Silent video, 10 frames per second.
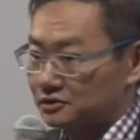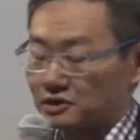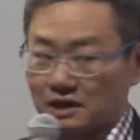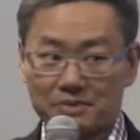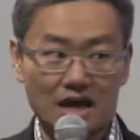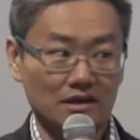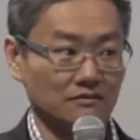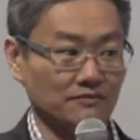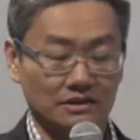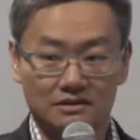to comply
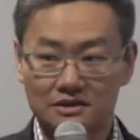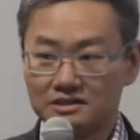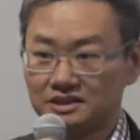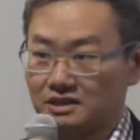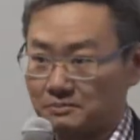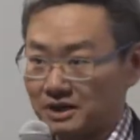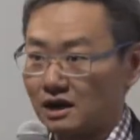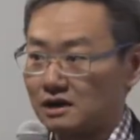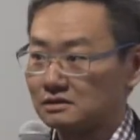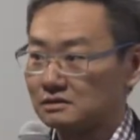with the
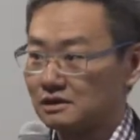GDPR,